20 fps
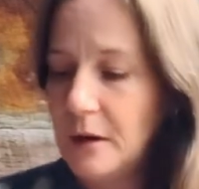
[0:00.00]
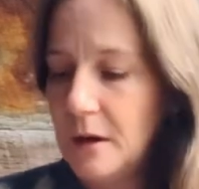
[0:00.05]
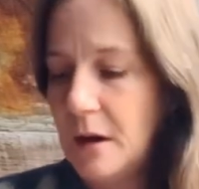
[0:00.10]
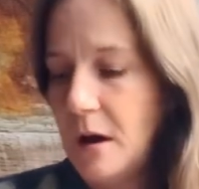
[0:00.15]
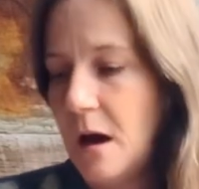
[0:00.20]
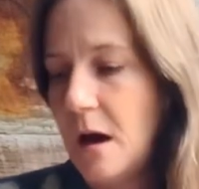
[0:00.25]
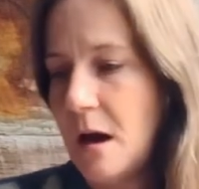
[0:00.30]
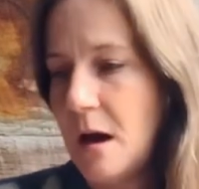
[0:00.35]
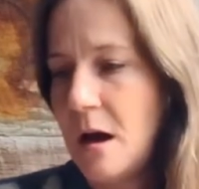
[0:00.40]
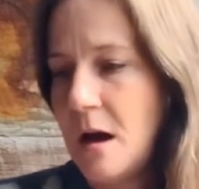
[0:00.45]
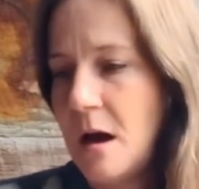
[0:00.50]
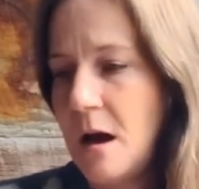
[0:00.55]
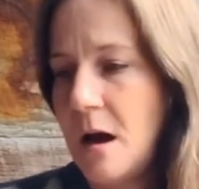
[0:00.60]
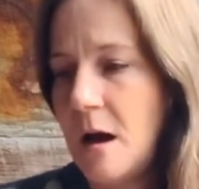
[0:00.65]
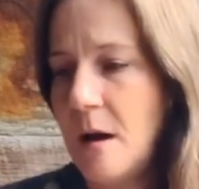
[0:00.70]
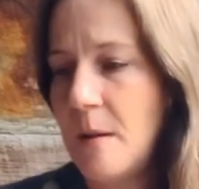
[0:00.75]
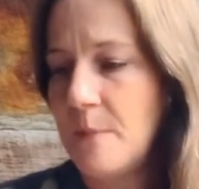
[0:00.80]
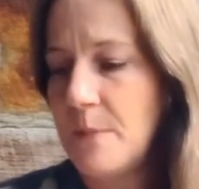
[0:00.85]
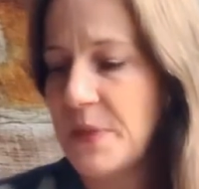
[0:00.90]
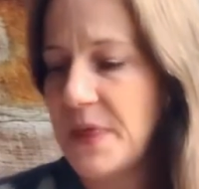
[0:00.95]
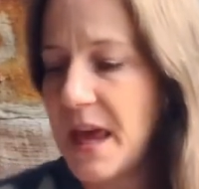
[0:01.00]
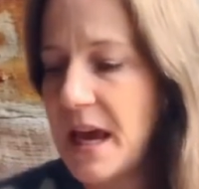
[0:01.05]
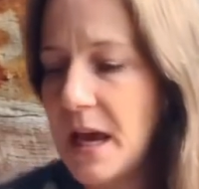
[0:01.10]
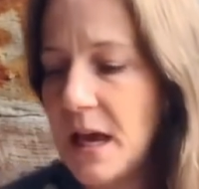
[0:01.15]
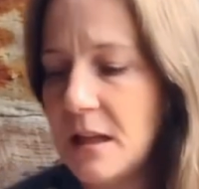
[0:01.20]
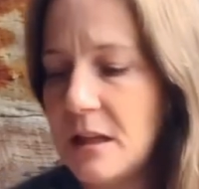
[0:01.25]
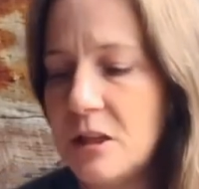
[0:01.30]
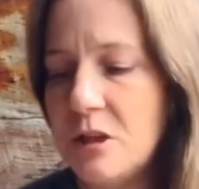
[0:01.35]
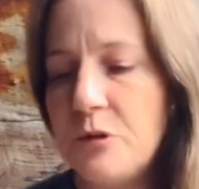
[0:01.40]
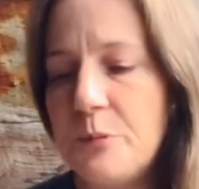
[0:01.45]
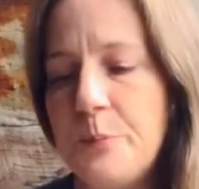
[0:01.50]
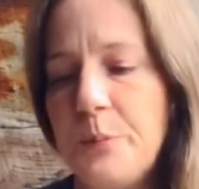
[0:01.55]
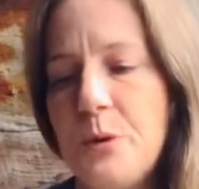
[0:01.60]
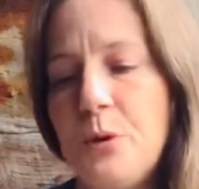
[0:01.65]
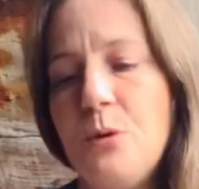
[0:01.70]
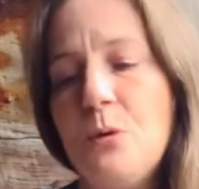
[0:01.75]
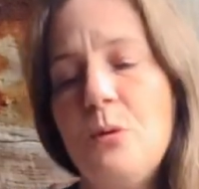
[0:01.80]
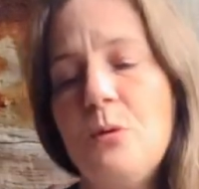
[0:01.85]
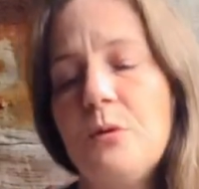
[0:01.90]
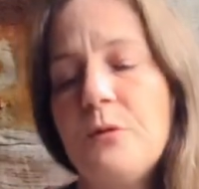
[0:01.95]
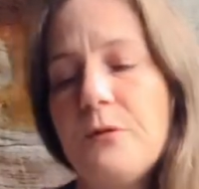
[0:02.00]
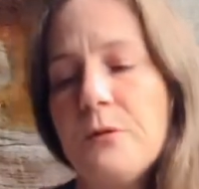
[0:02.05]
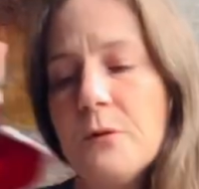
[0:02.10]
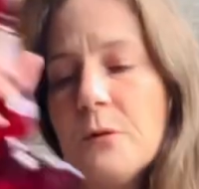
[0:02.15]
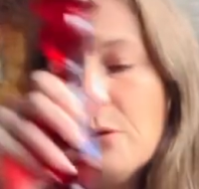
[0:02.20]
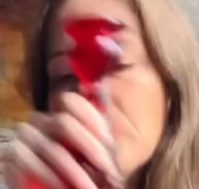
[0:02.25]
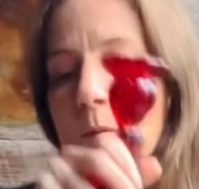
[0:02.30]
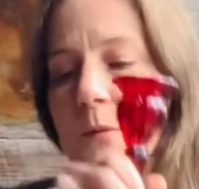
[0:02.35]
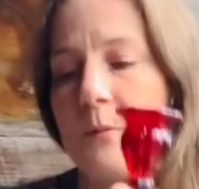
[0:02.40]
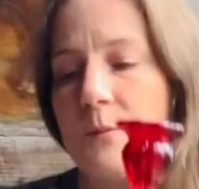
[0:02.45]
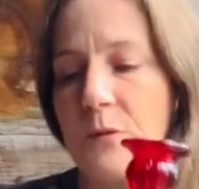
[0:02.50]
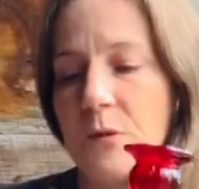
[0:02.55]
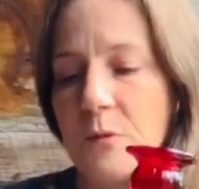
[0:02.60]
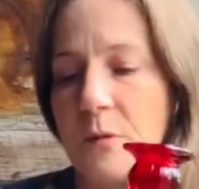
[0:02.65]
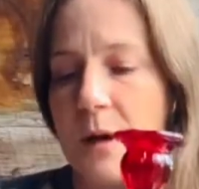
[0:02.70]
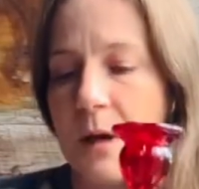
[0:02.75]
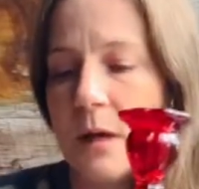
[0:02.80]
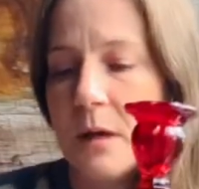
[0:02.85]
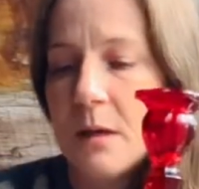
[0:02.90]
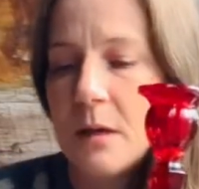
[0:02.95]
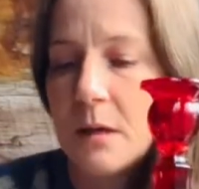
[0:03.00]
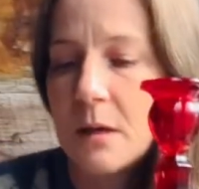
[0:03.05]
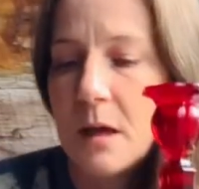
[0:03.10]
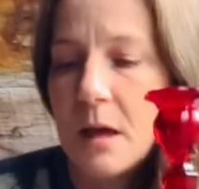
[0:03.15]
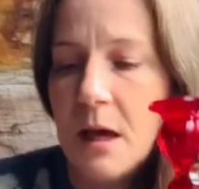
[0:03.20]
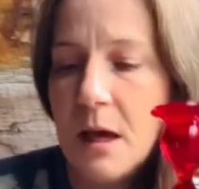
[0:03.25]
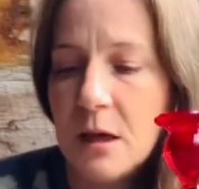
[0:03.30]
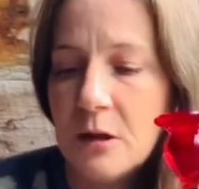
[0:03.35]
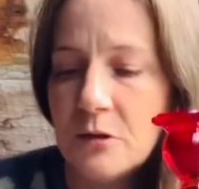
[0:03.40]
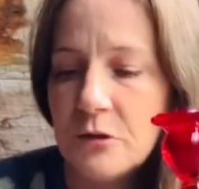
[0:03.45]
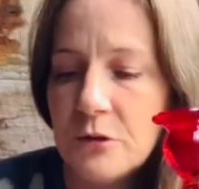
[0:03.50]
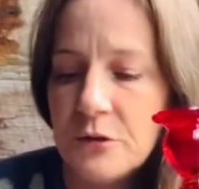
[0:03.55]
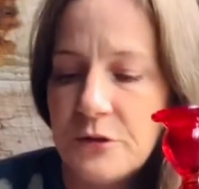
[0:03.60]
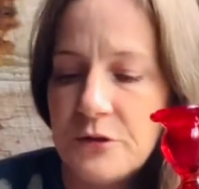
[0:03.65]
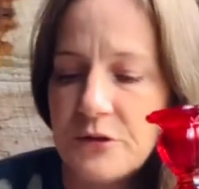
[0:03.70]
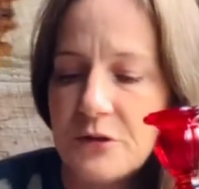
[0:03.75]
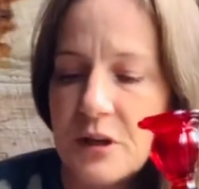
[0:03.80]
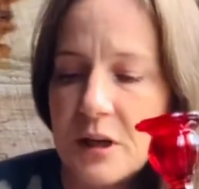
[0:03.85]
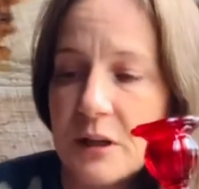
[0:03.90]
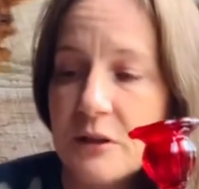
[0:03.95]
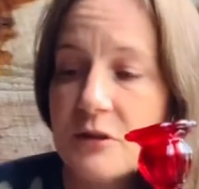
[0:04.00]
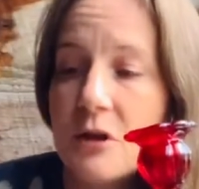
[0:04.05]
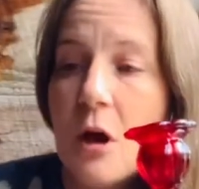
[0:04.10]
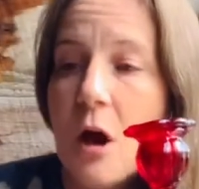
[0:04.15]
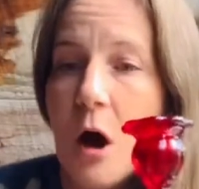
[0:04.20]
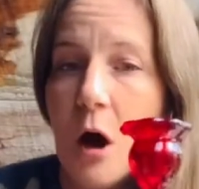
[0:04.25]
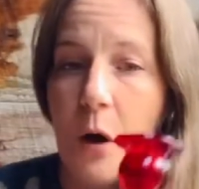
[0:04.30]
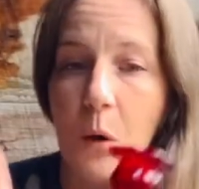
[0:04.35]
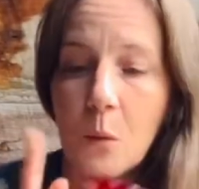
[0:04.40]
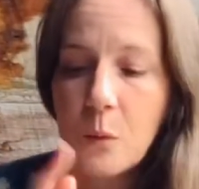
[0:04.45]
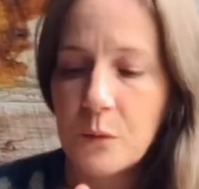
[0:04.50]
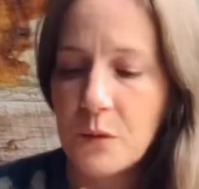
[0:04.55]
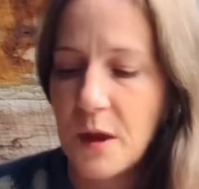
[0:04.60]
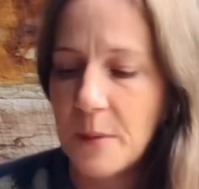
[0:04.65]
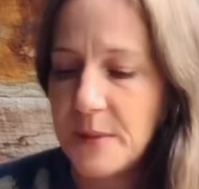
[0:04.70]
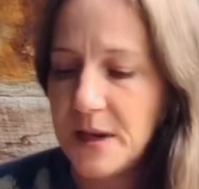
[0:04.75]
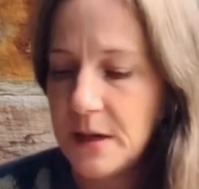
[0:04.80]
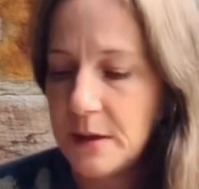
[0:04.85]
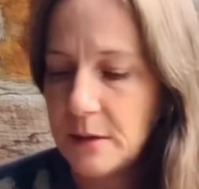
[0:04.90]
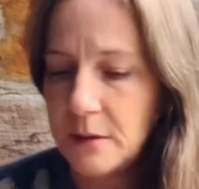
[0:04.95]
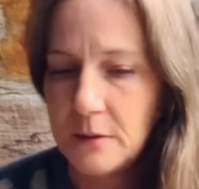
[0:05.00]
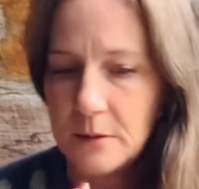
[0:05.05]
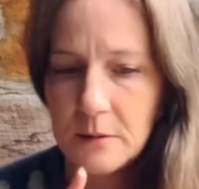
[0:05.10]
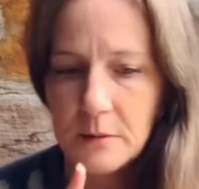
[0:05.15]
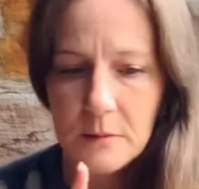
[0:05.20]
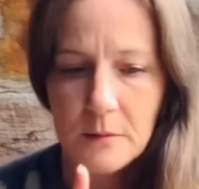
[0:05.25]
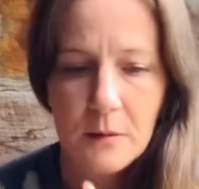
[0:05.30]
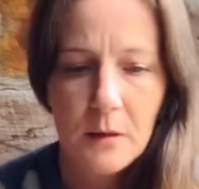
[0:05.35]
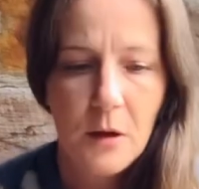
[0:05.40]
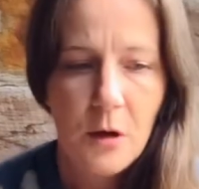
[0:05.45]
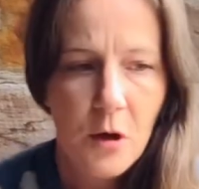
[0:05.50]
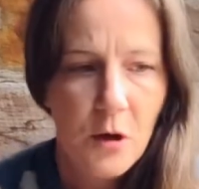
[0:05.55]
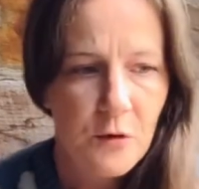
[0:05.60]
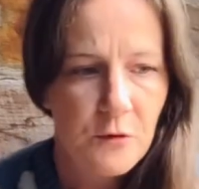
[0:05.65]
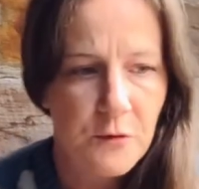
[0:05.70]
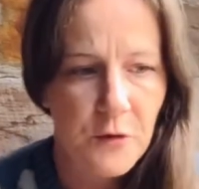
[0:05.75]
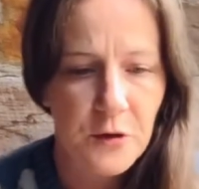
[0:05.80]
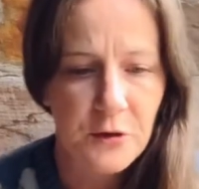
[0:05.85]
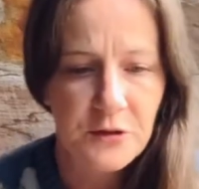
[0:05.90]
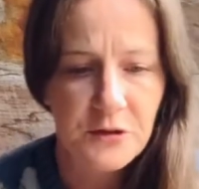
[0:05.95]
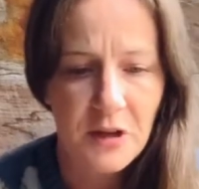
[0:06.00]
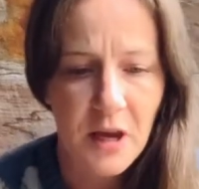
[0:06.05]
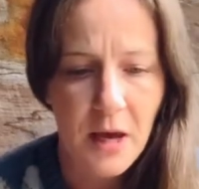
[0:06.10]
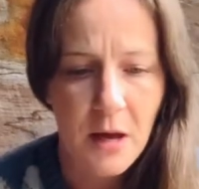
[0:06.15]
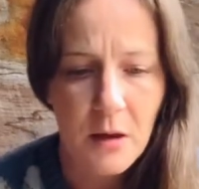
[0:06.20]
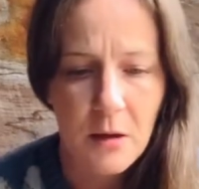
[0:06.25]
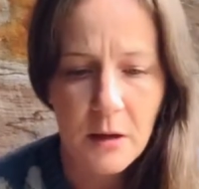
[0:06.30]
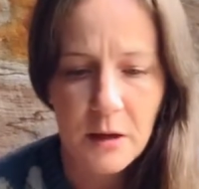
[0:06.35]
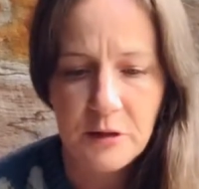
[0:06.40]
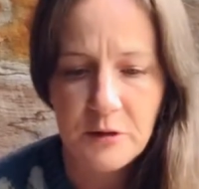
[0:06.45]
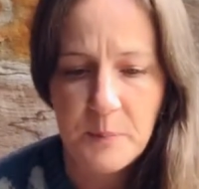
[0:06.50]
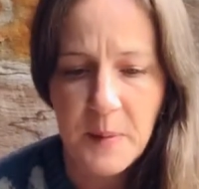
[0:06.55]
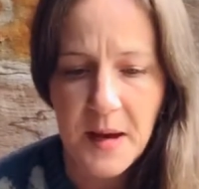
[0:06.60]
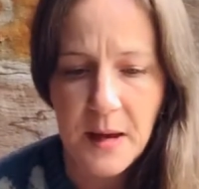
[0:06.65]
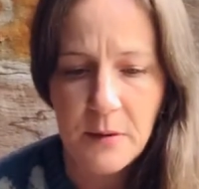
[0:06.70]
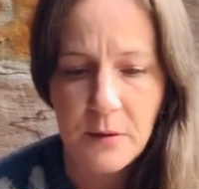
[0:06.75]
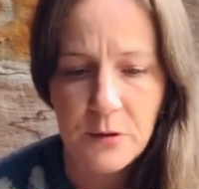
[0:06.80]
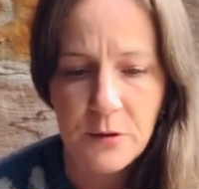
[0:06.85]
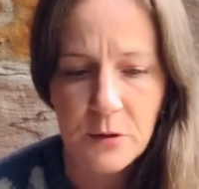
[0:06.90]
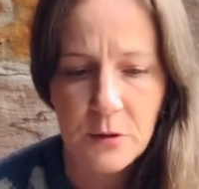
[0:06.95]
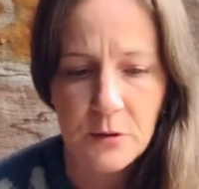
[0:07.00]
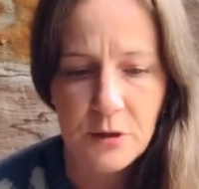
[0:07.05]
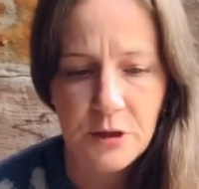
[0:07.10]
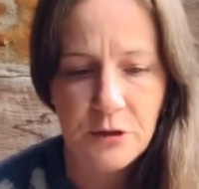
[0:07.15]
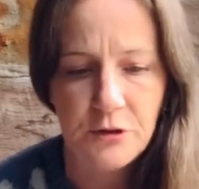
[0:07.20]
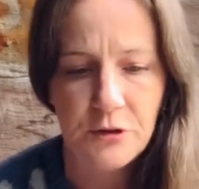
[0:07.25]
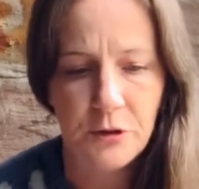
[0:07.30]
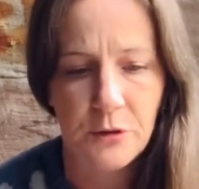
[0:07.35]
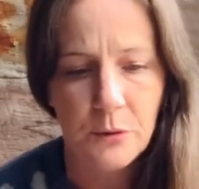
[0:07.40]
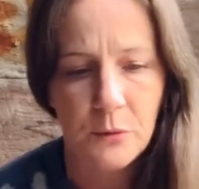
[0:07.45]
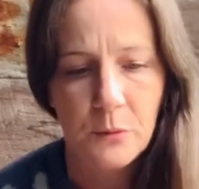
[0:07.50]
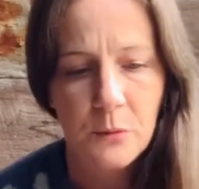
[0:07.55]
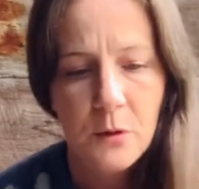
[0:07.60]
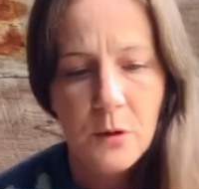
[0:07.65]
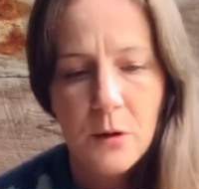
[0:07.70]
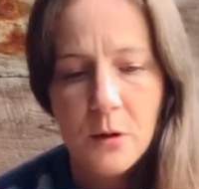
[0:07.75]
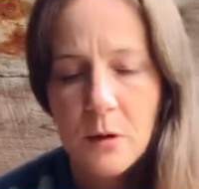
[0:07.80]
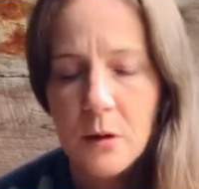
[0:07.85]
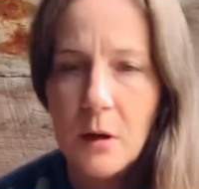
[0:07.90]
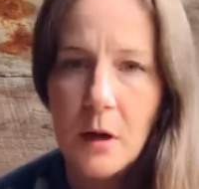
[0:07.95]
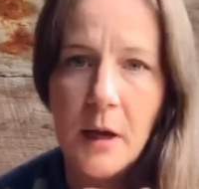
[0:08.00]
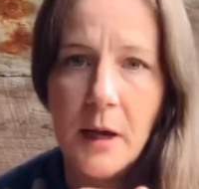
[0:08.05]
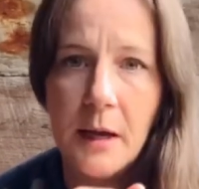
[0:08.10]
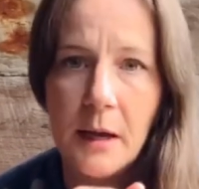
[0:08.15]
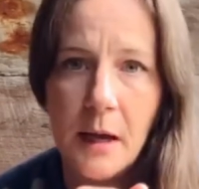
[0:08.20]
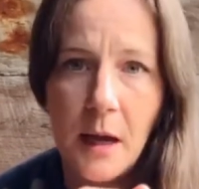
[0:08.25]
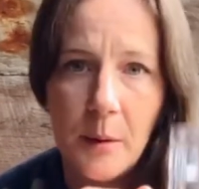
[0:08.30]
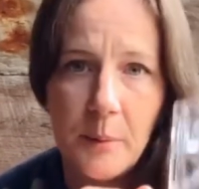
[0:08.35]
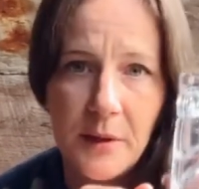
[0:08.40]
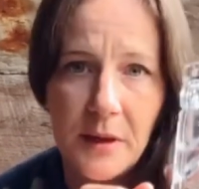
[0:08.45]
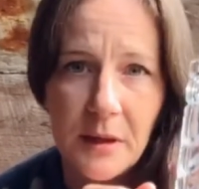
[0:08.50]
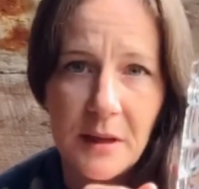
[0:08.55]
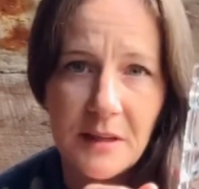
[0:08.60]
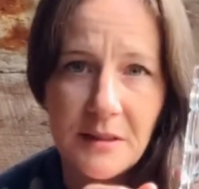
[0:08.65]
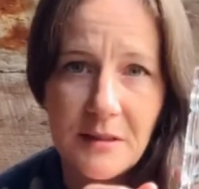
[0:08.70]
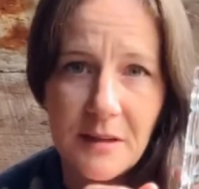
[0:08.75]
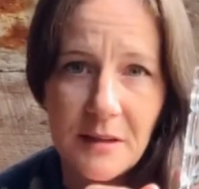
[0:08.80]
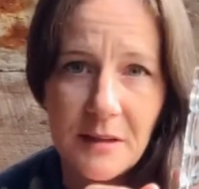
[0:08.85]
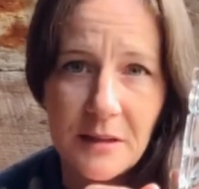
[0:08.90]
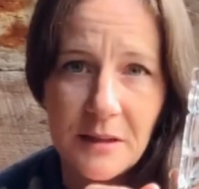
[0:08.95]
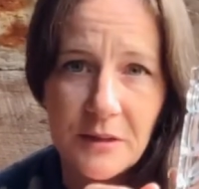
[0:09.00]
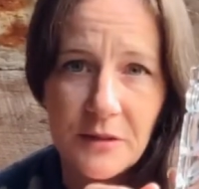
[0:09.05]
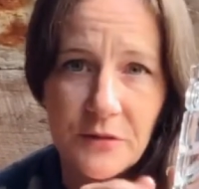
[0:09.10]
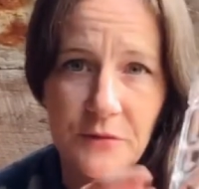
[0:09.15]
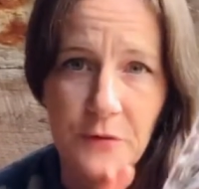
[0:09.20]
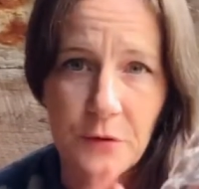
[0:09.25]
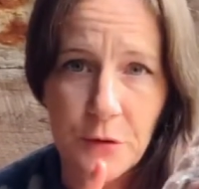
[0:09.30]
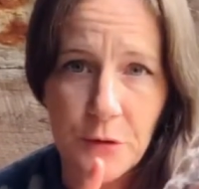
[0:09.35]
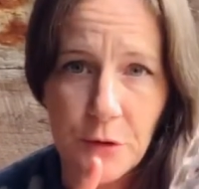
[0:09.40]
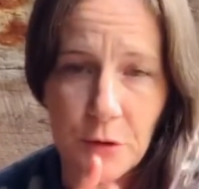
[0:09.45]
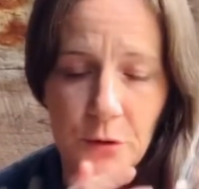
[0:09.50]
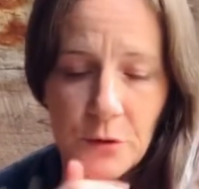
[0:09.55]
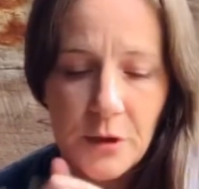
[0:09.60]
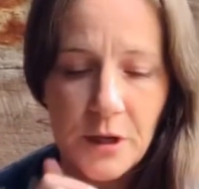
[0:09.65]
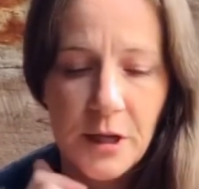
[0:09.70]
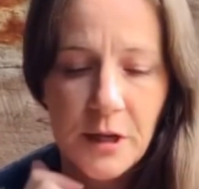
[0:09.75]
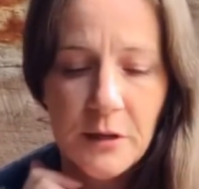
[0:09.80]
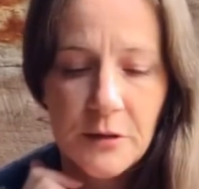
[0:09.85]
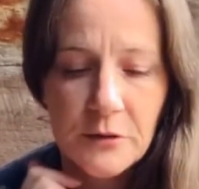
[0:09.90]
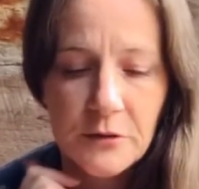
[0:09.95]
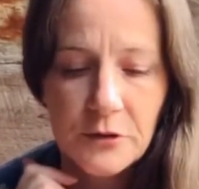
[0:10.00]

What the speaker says: They had these beautiful red candlesticks. Oh, first sale, I spent $32. And I'll be listing this for $30.